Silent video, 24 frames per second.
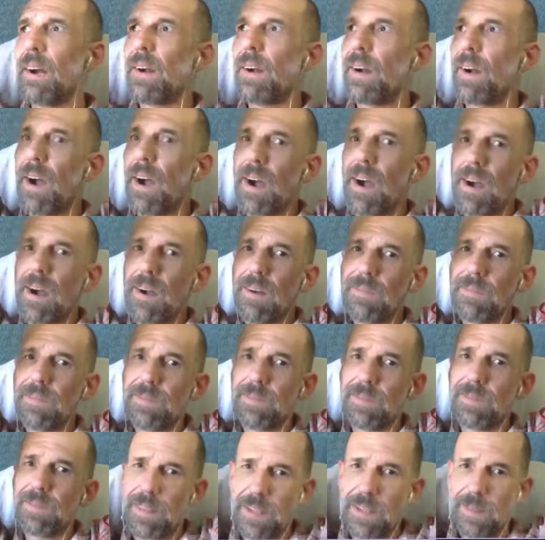of
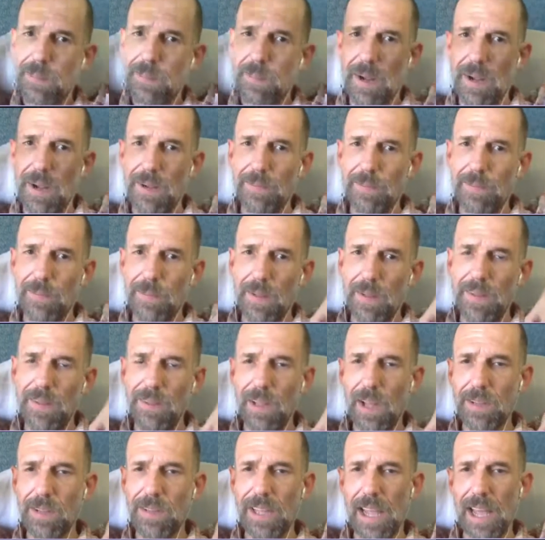this way
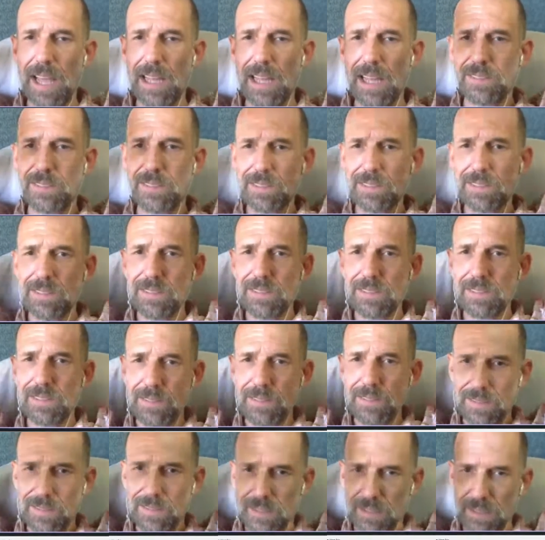along the edges,
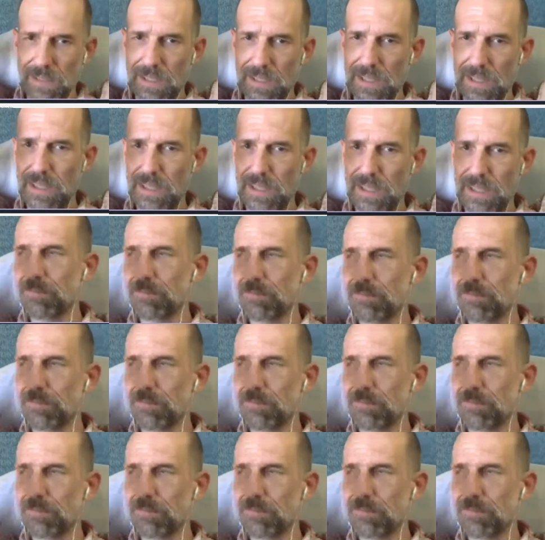okay?